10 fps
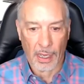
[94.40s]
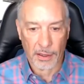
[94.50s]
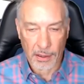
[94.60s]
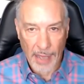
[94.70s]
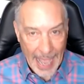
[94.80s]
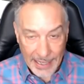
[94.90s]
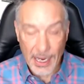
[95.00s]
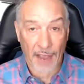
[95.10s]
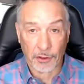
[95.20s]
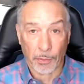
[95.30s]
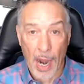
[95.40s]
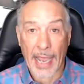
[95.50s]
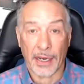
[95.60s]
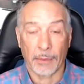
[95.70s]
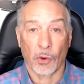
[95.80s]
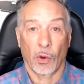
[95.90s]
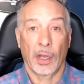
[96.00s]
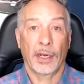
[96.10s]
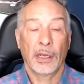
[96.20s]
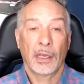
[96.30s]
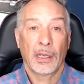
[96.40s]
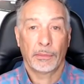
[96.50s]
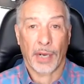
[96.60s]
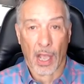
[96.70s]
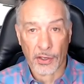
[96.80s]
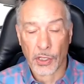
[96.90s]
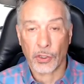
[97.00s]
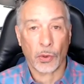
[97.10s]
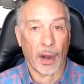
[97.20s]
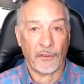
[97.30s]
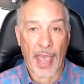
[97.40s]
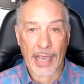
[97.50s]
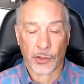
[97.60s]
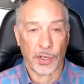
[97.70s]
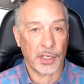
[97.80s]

hats off to Brian, number one, but also to our factories.